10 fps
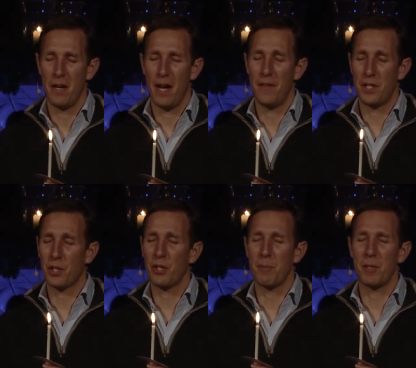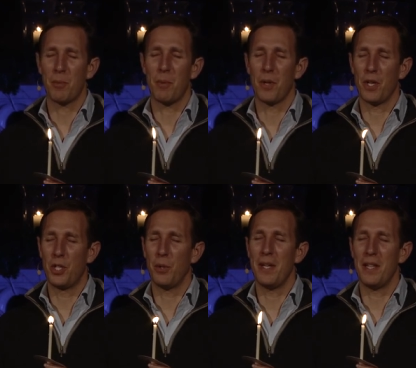And this Christmas, we want to
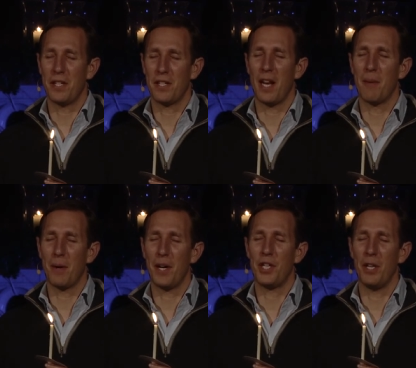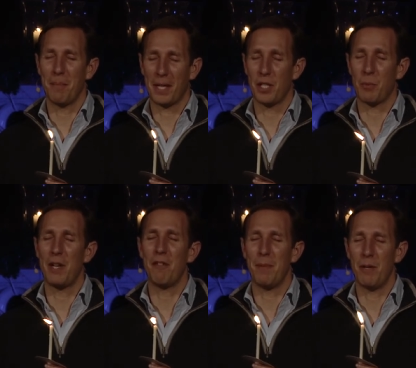join in the celebration because
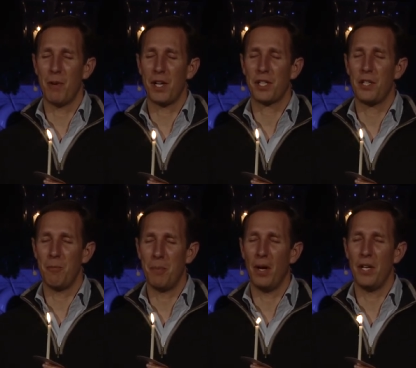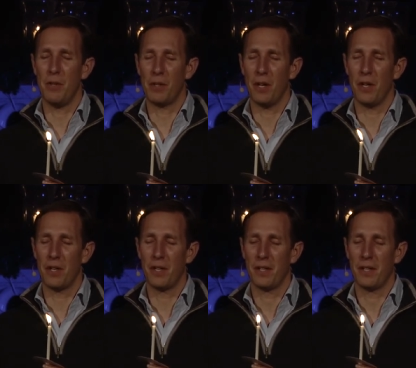we've been rescued by you, God.